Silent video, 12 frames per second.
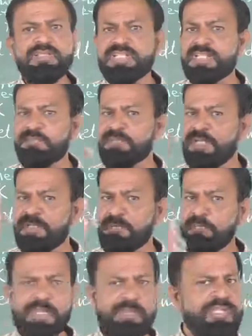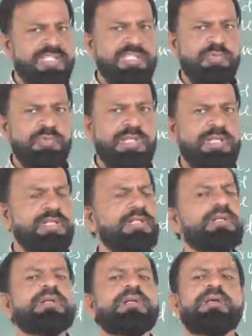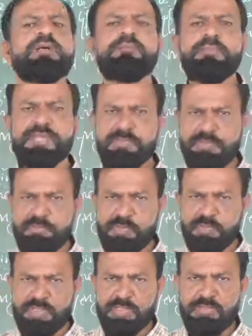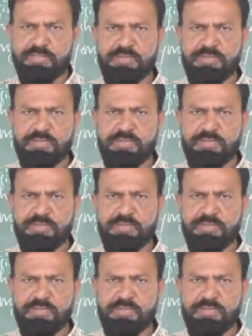The subject may be singular, may be plural.